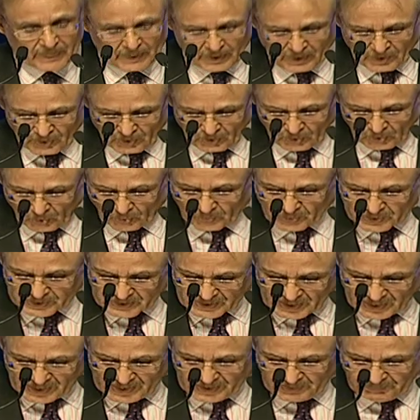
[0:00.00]
Over
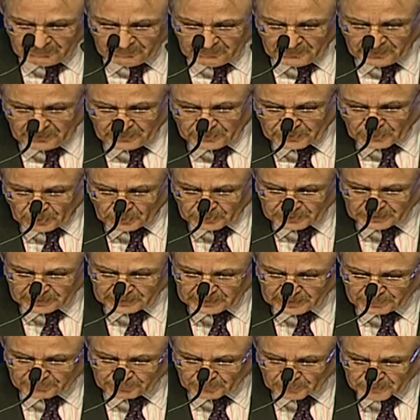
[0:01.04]
time, growth in the
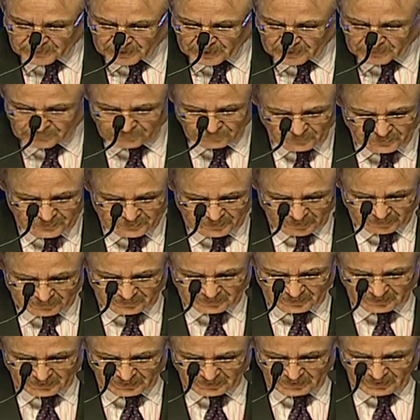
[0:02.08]
processed food
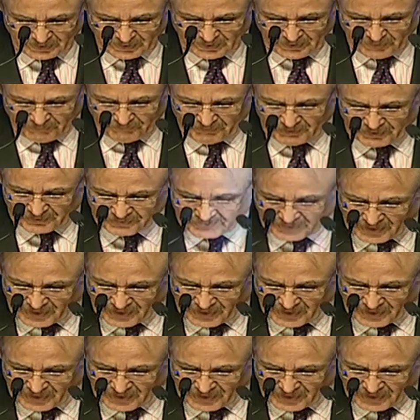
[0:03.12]
sector will drive